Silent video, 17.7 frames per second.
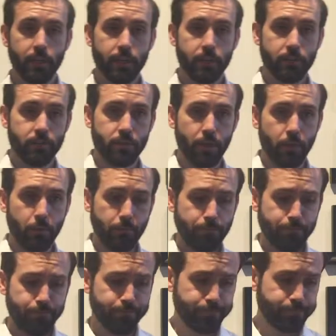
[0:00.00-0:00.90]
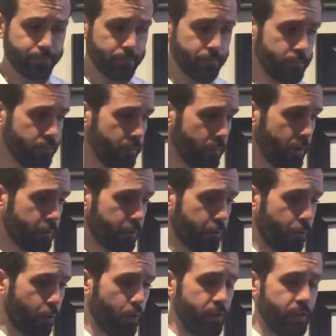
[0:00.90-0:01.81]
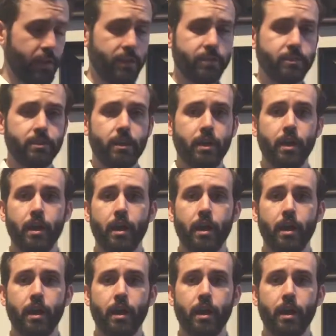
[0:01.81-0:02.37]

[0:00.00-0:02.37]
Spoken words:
So for these,